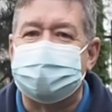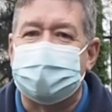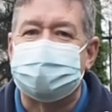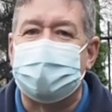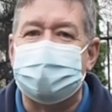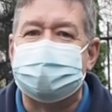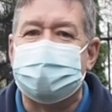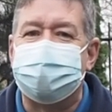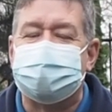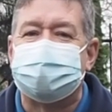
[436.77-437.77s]
are slightly
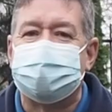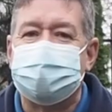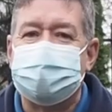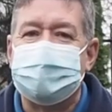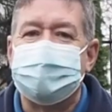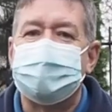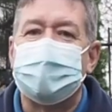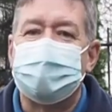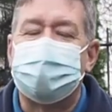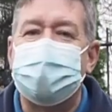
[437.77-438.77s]
different.
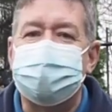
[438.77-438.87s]
Green